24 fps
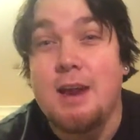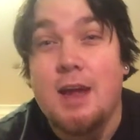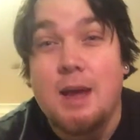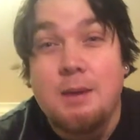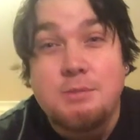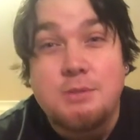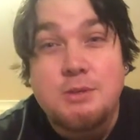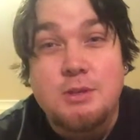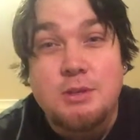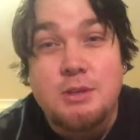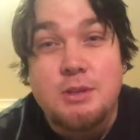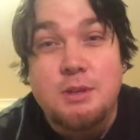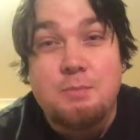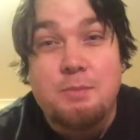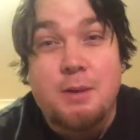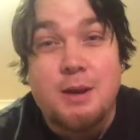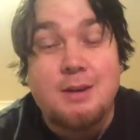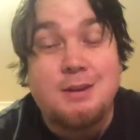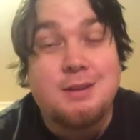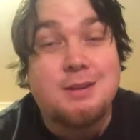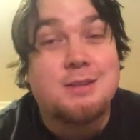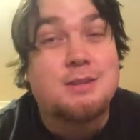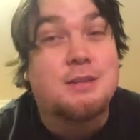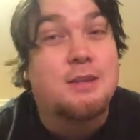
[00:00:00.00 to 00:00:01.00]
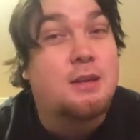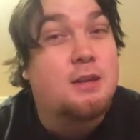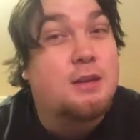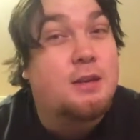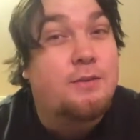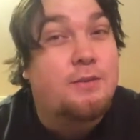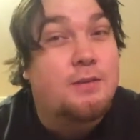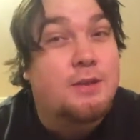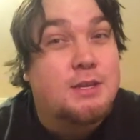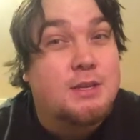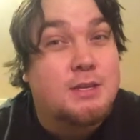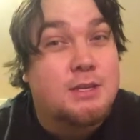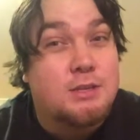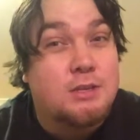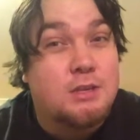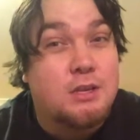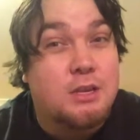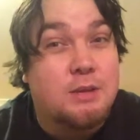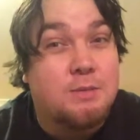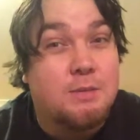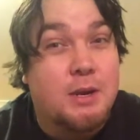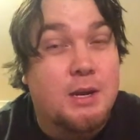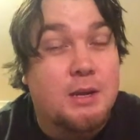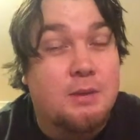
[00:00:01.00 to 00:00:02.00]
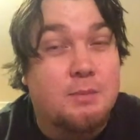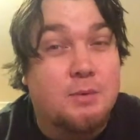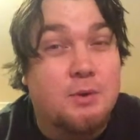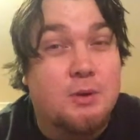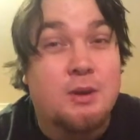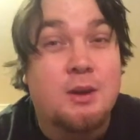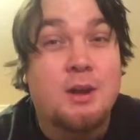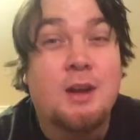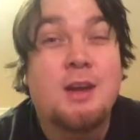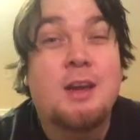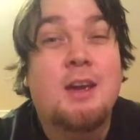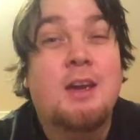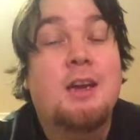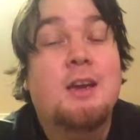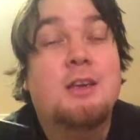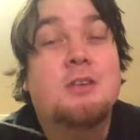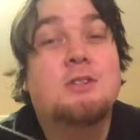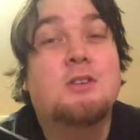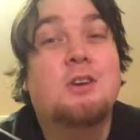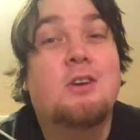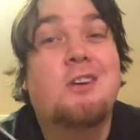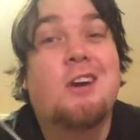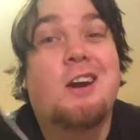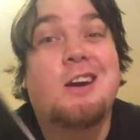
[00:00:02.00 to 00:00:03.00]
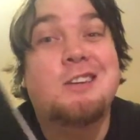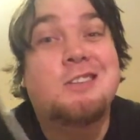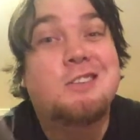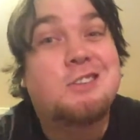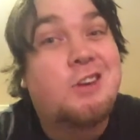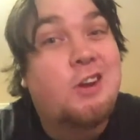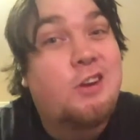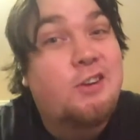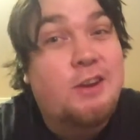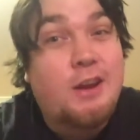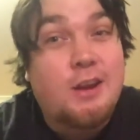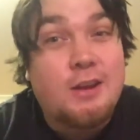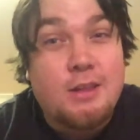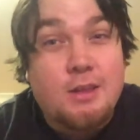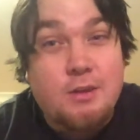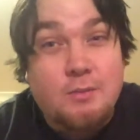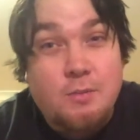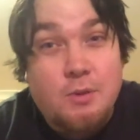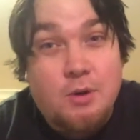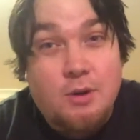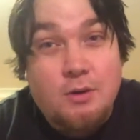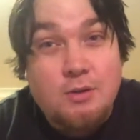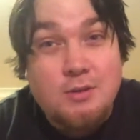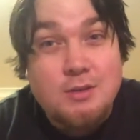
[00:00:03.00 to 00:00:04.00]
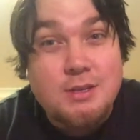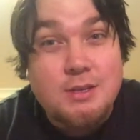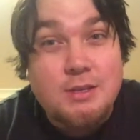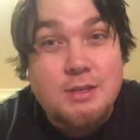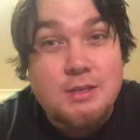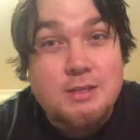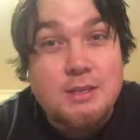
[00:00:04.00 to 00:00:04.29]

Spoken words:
absolute abundance and I never listened to them anymore. So I donated them all to the